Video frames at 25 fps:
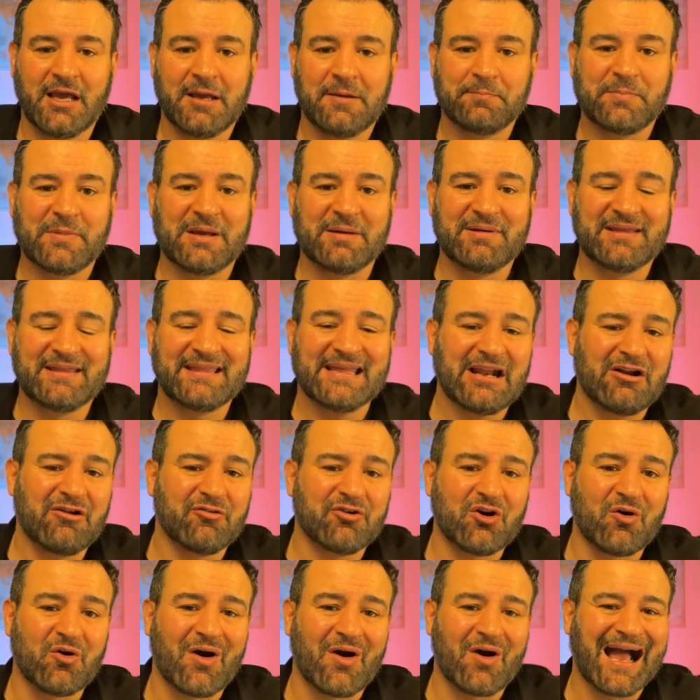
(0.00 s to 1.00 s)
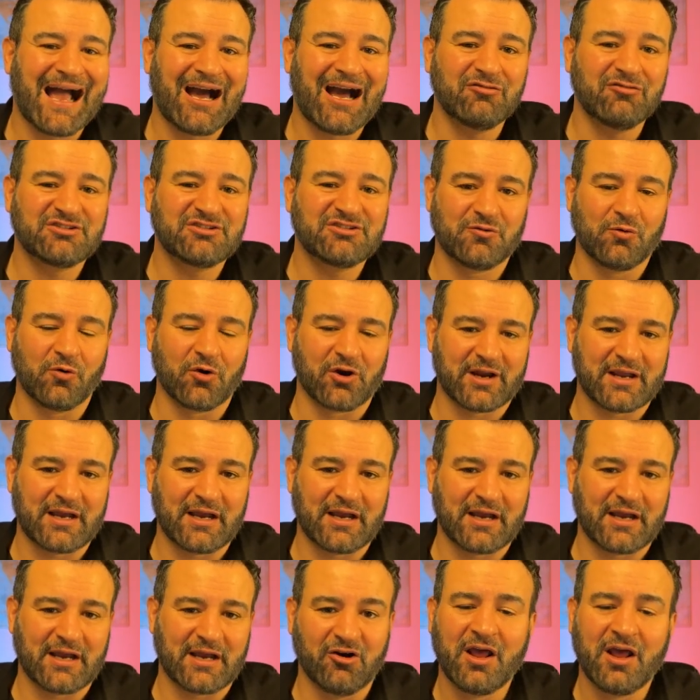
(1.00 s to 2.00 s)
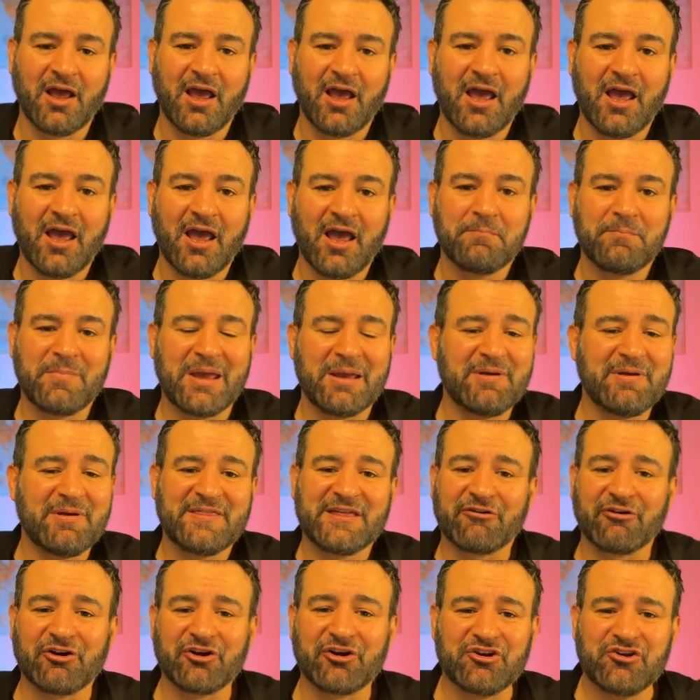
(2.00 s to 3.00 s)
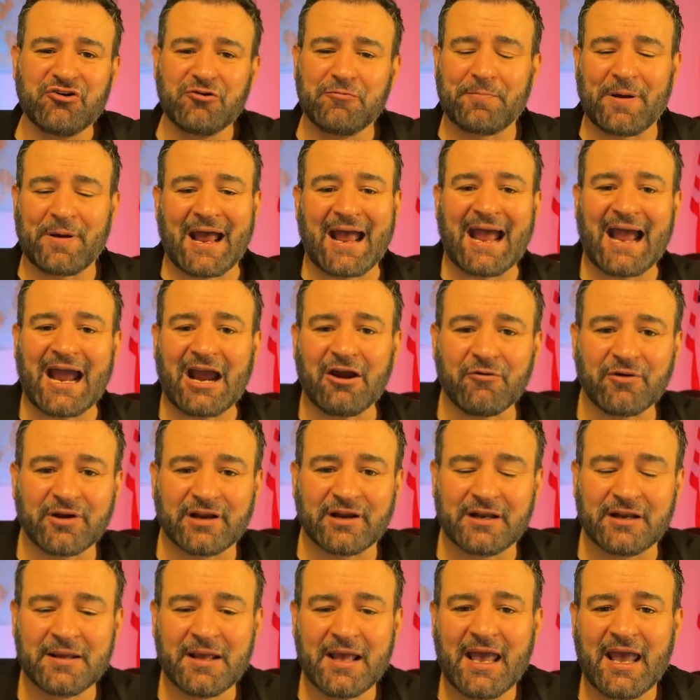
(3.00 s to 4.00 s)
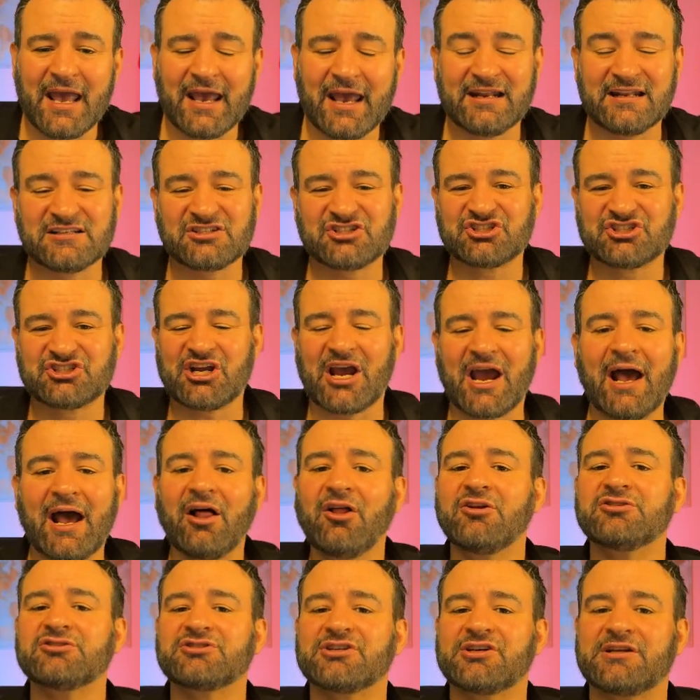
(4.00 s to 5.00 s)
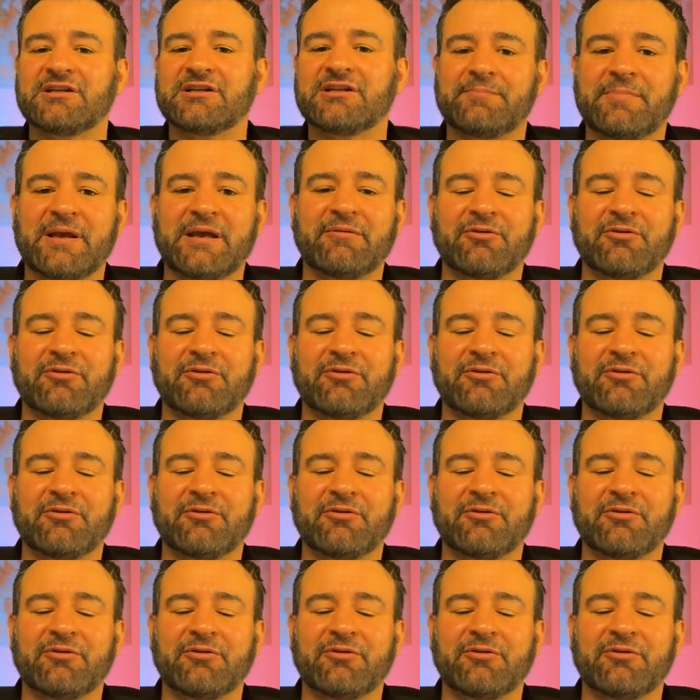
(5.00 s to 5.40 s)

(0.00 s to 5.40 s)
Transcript: Maybe they don't know how to work out. Maybe they're a new parent and it's challenging to be